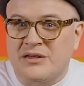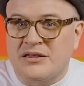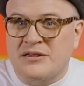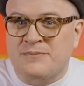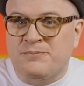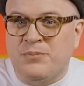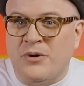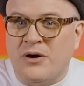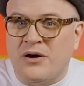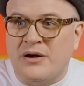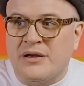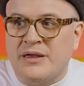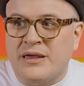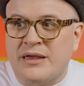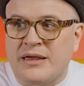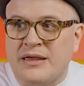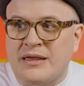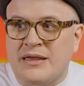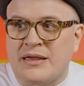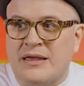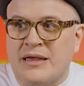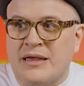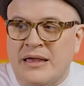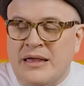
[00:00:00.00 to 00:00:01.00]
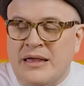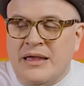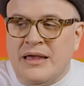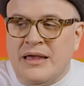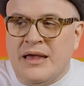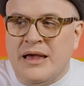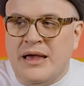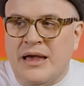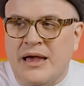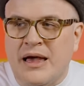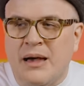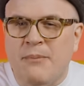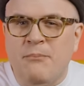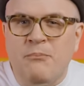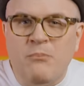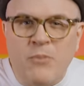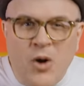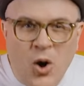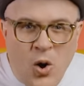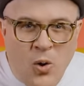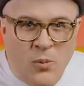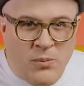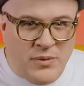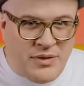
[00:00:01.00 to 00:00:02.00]
sparking a
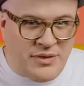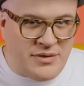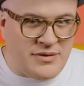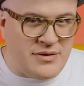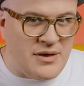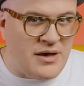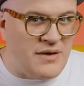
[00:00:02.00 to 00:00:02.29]
moment